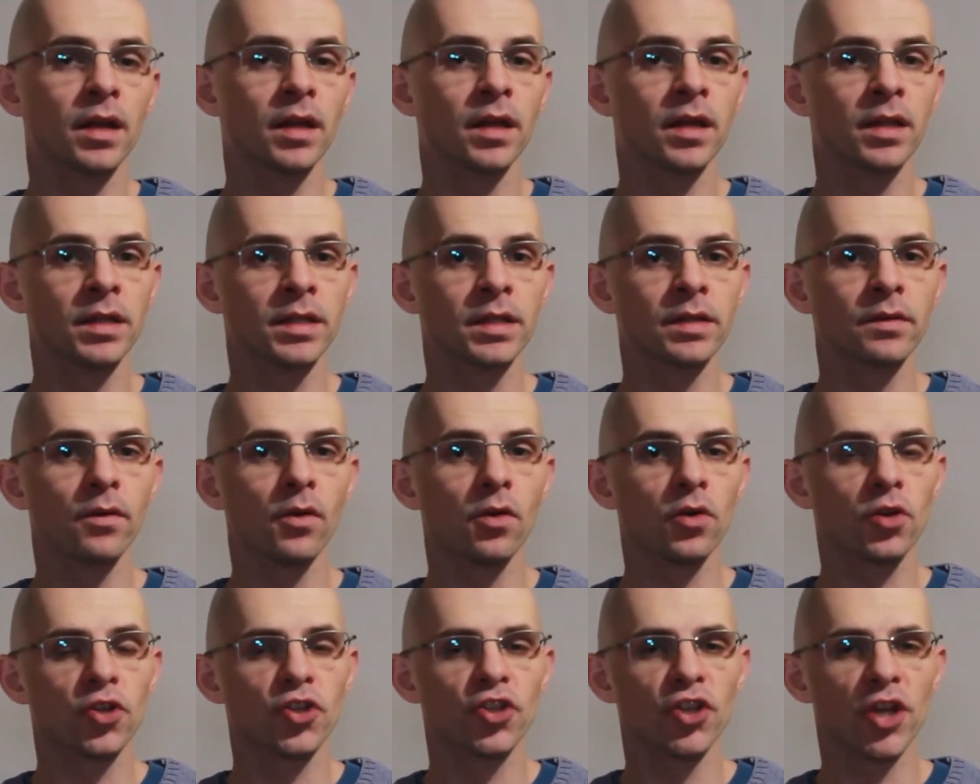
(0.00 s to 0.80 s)

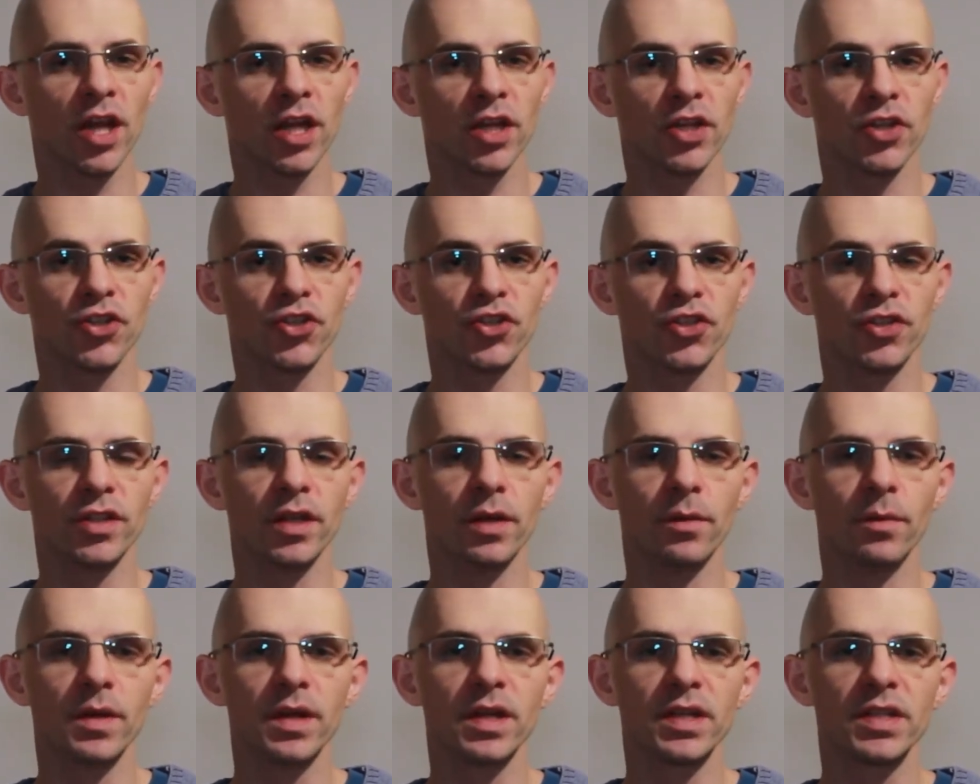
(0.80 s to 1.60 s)
interior change.
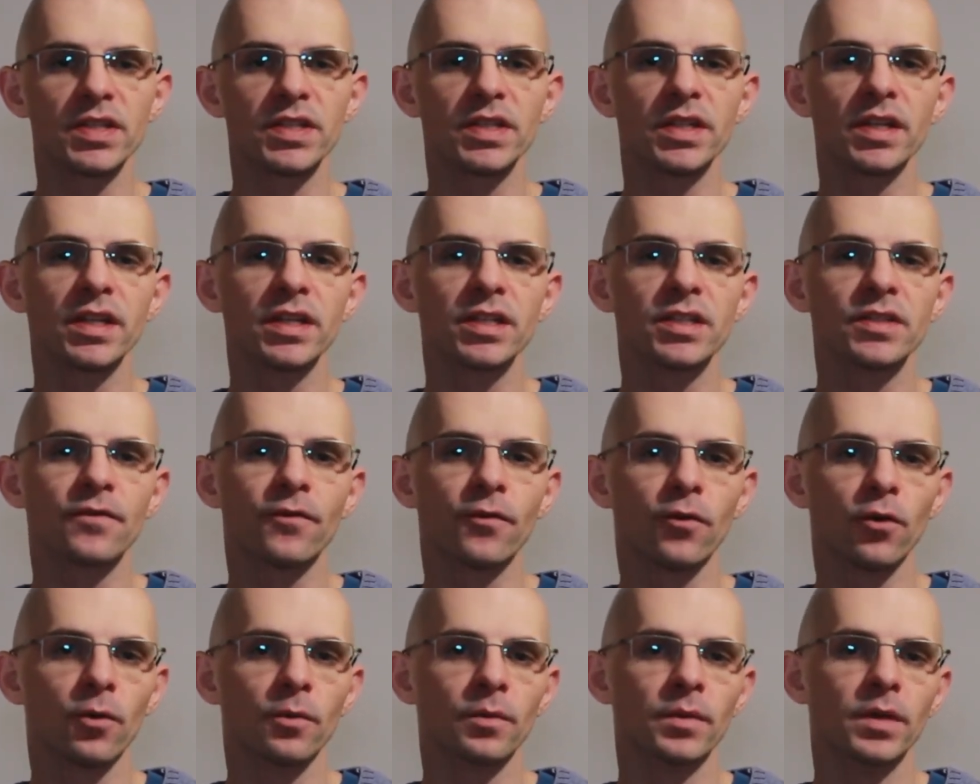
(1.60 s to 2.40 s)
The rear seats
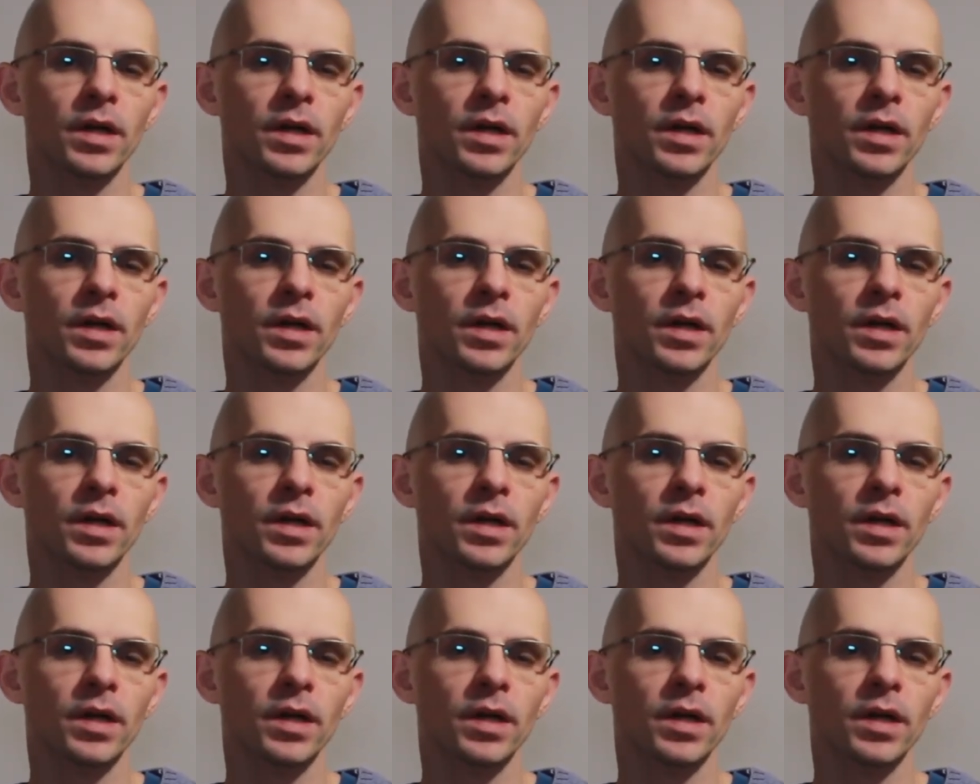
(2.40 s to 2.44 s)
from